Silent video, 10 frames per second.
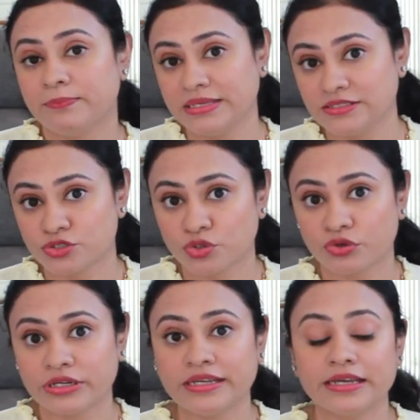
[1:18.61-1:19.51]
B
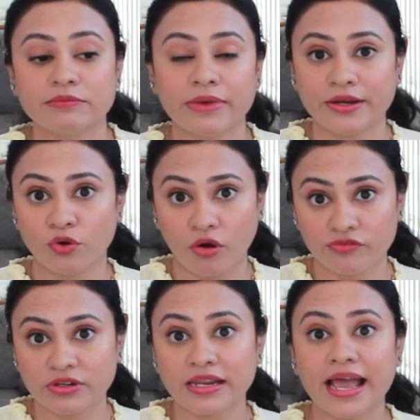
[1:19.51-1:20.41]
story in my
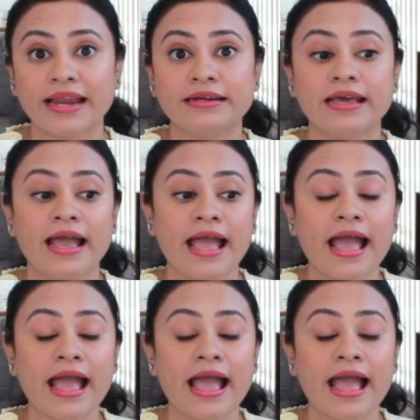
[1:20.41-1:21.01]
novel, and